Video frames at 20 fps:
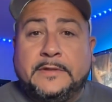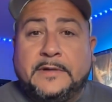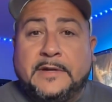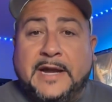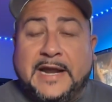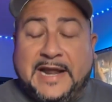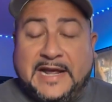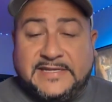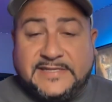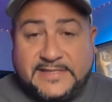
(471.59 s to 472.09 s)

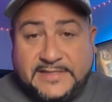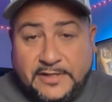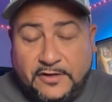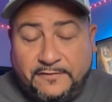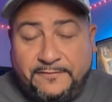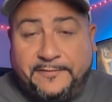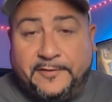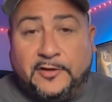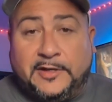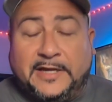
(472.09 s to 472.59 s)
And I still
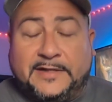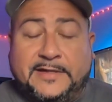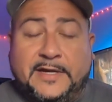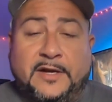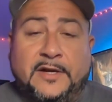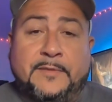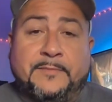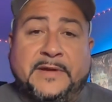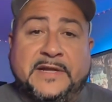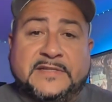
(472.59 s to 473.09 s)
feel like they're
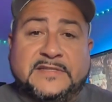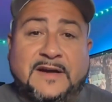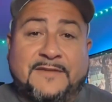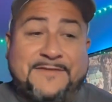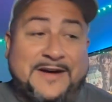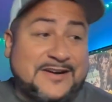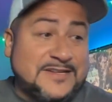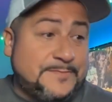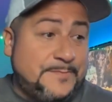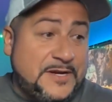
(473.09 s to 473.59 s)
going to be a tough
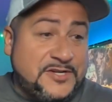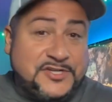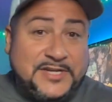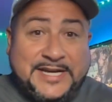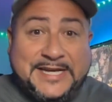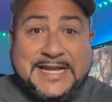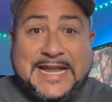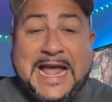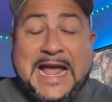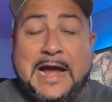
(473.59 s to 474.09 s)
out,
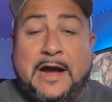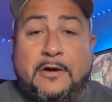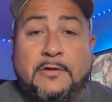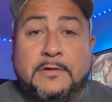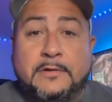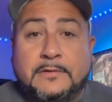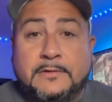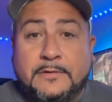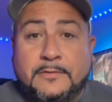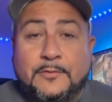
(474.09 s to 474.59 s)
especially now
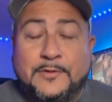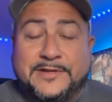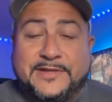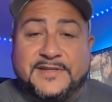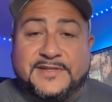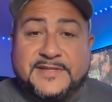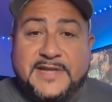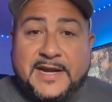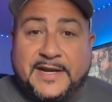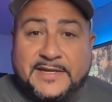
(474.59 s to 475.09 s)
with the
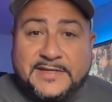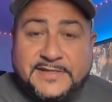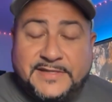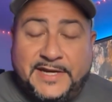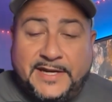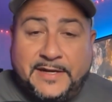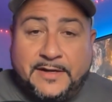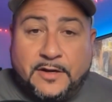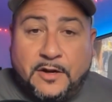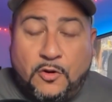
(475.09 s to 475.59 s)
second
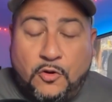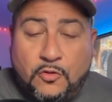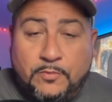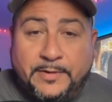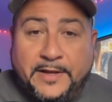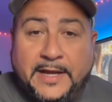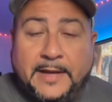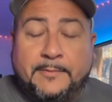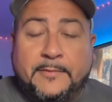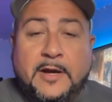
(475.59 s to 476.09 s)
seed in the home
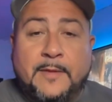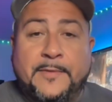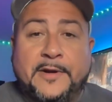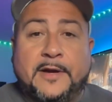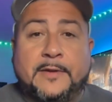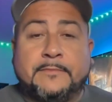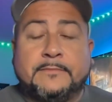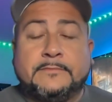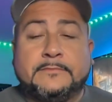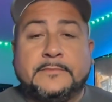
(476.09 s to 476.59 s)
game coming
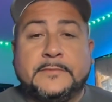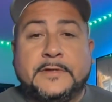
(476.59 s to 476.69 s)
up.